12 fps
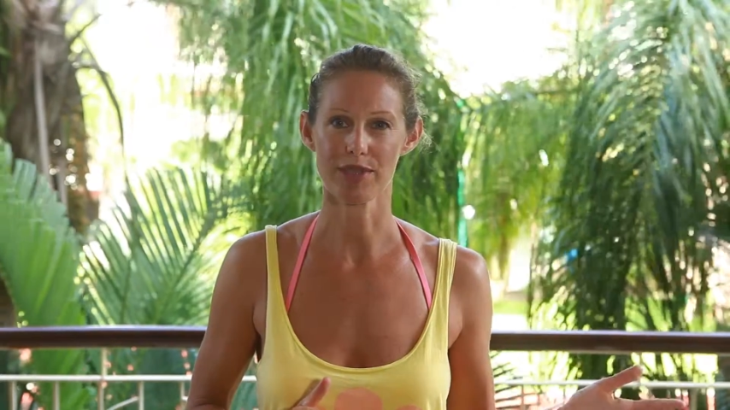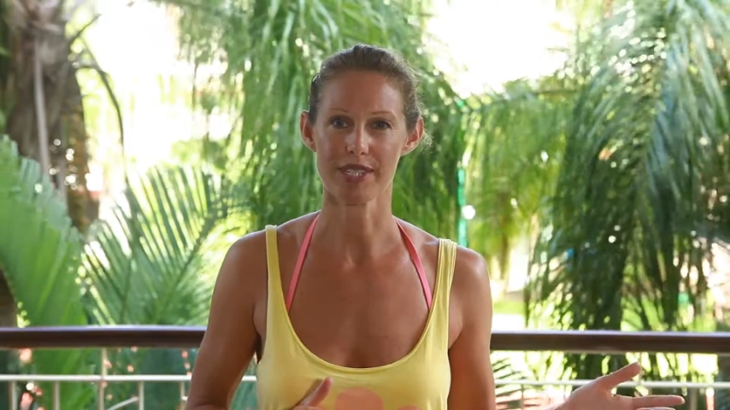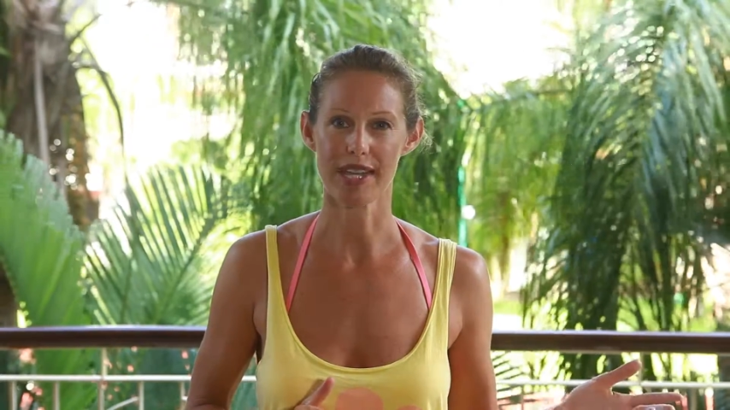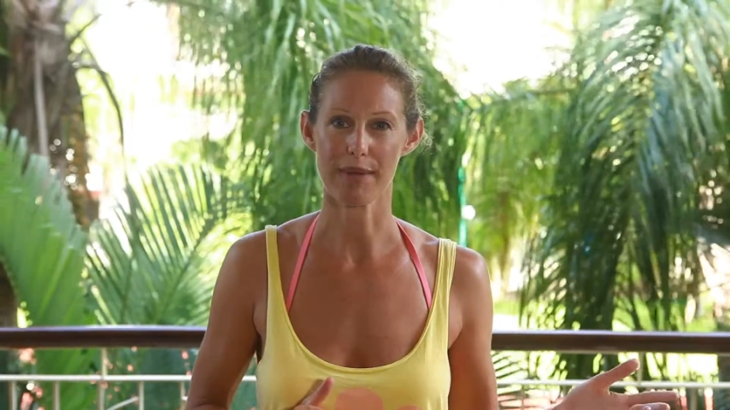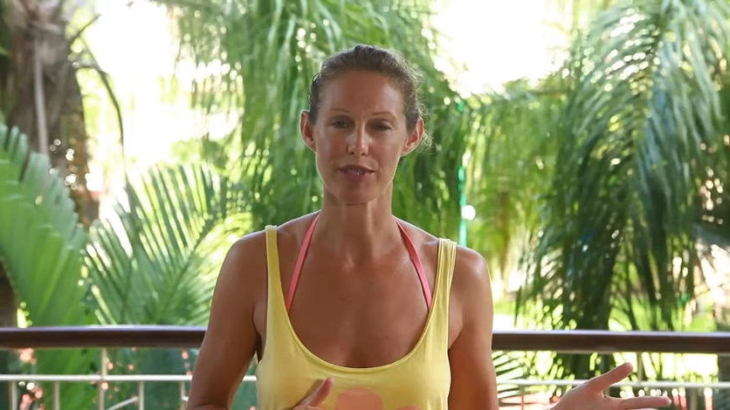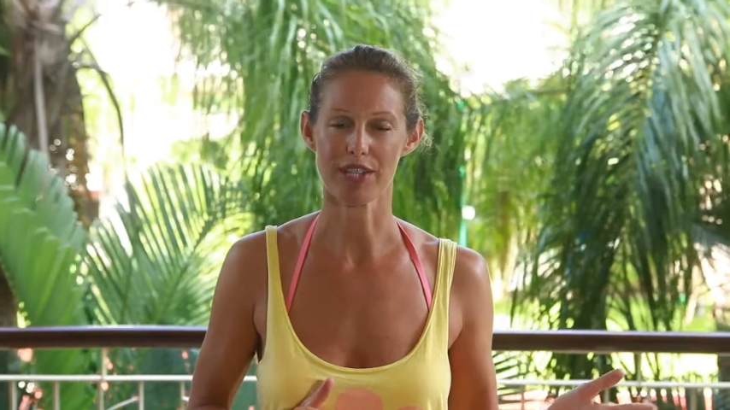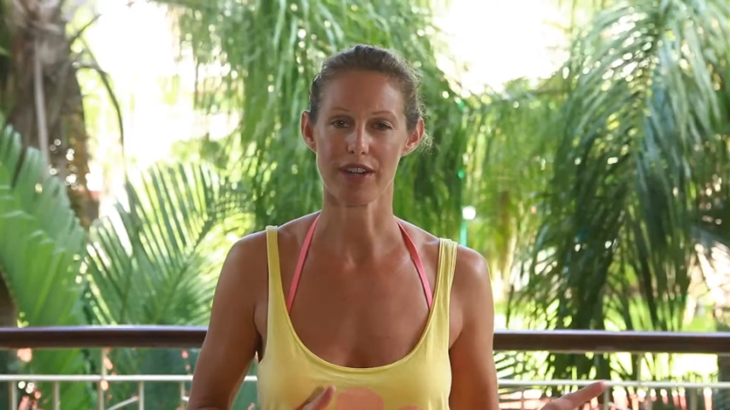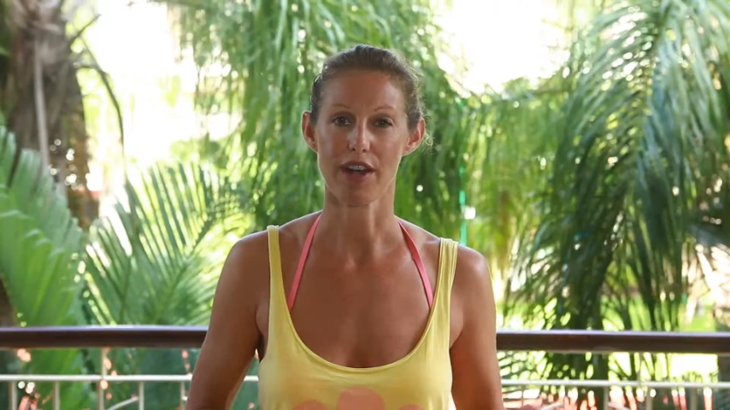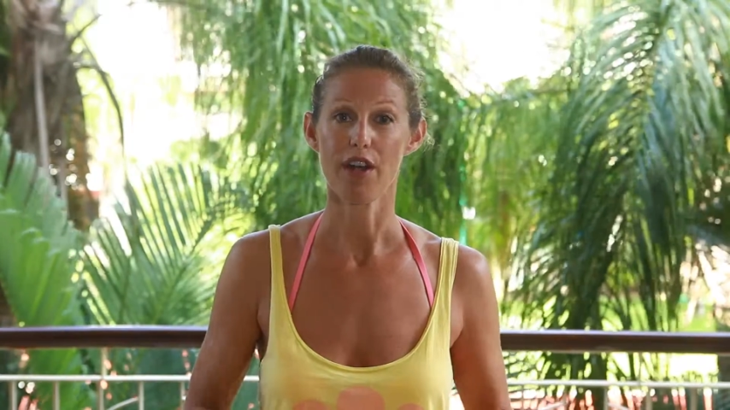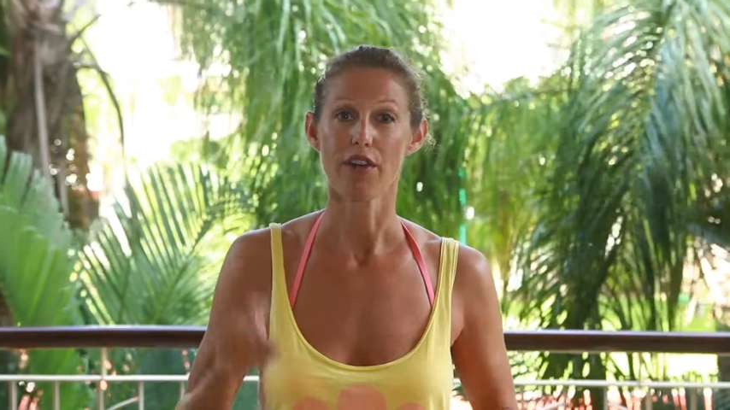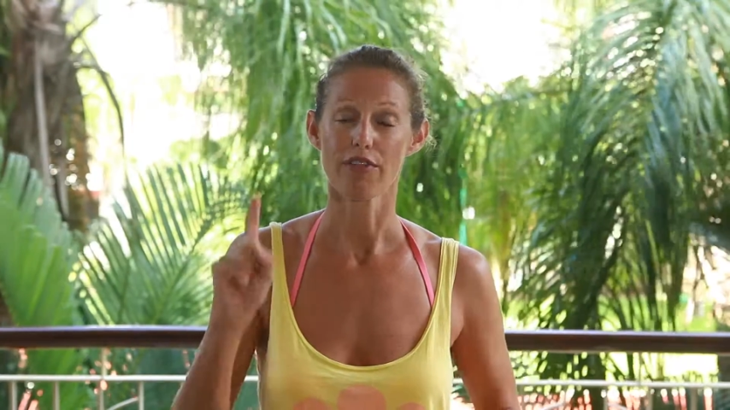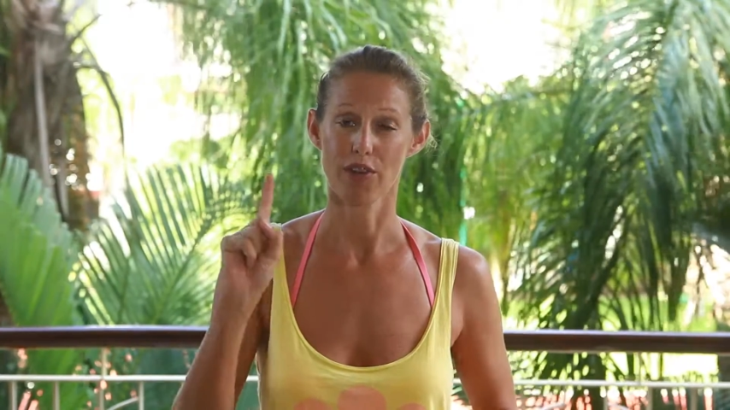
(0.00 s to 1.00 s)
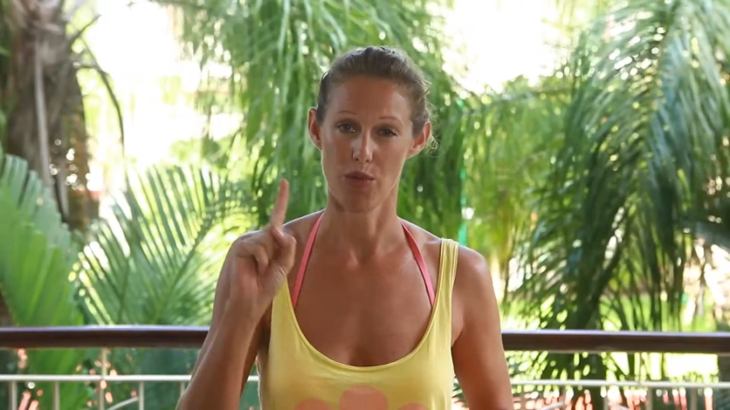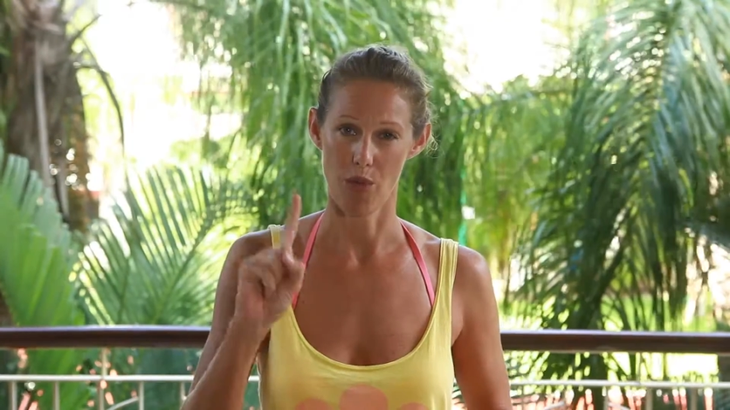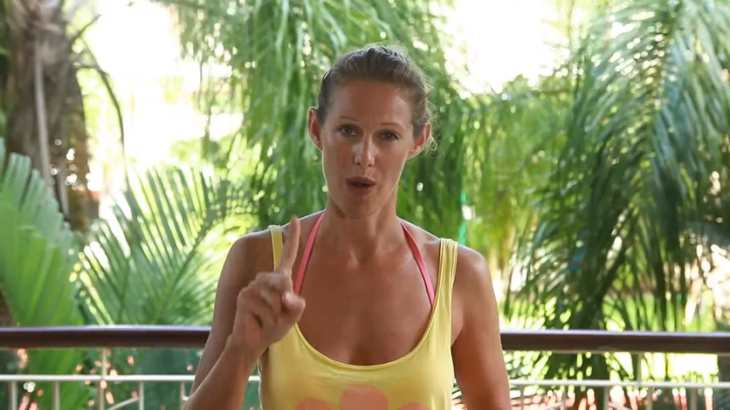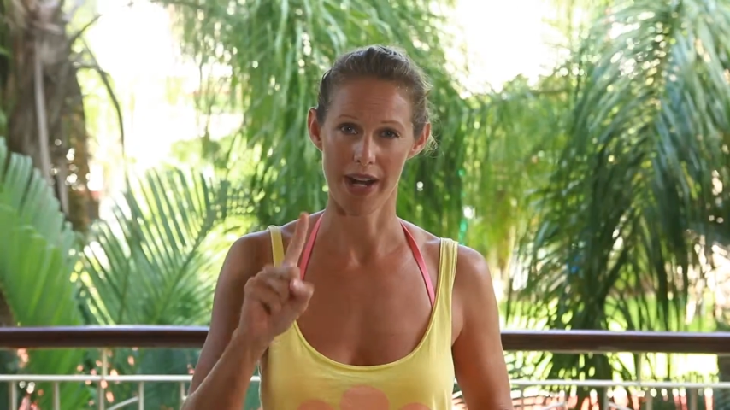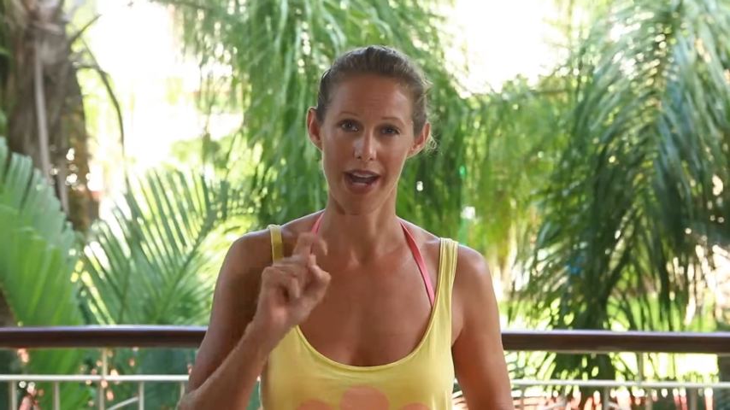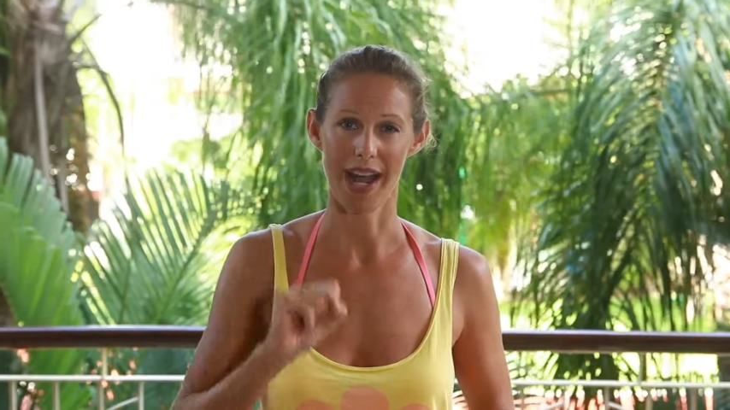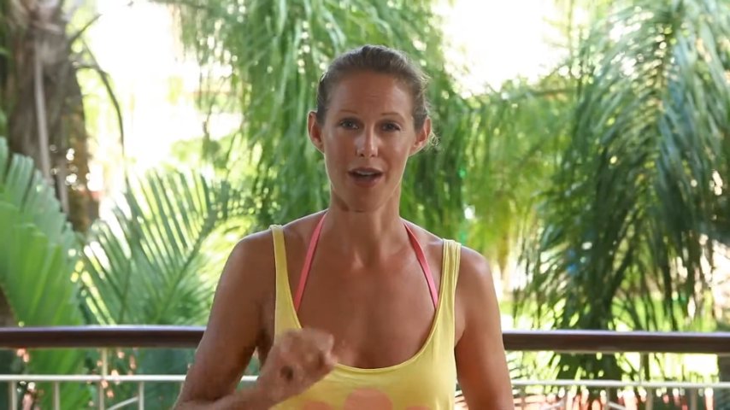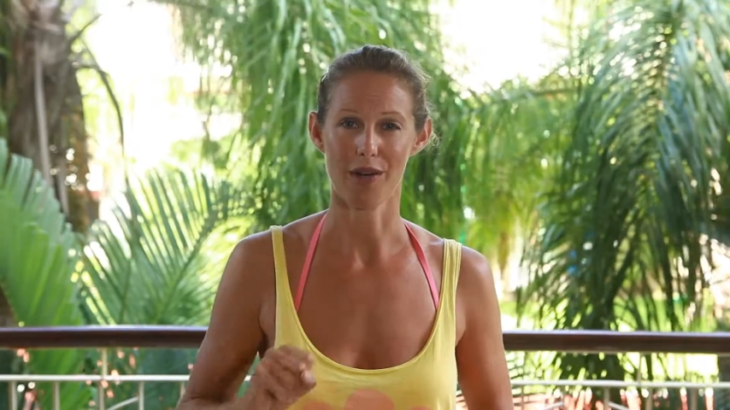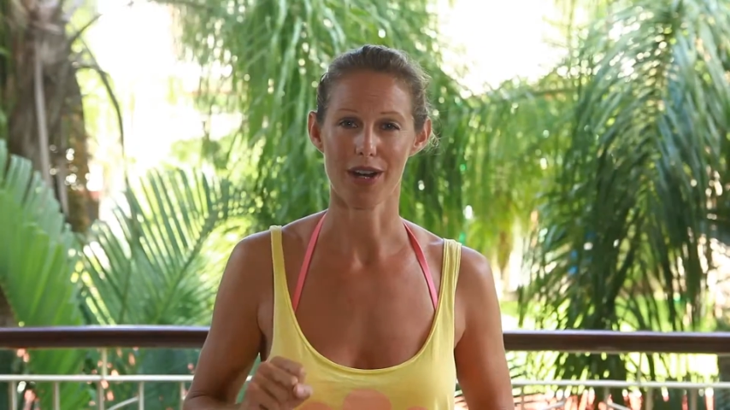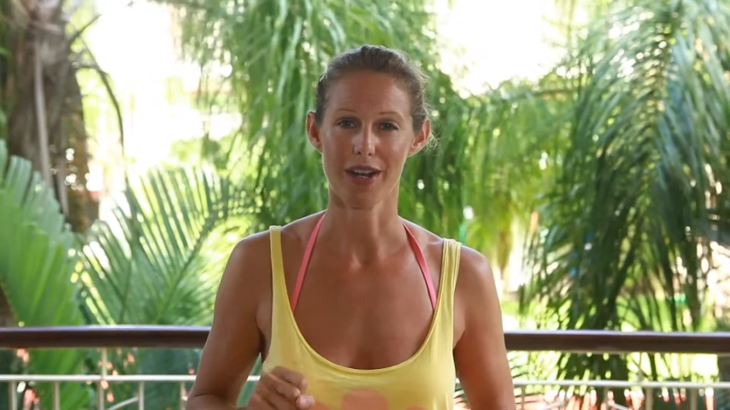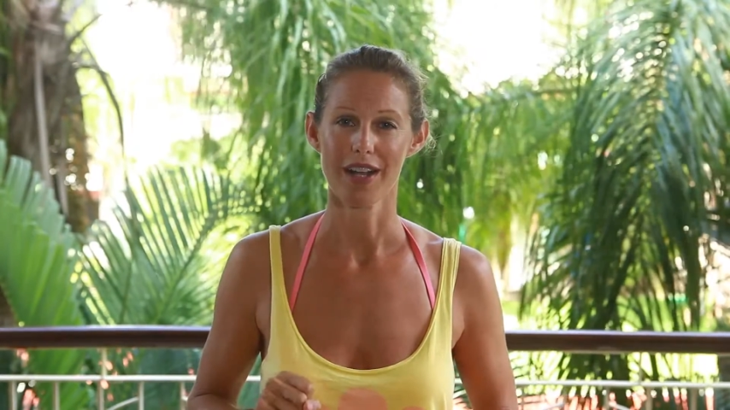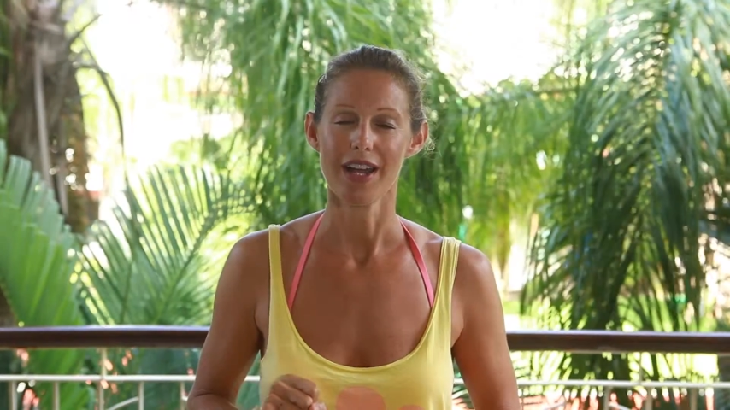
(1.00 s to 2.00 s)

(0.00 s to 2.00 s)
reception for one hour.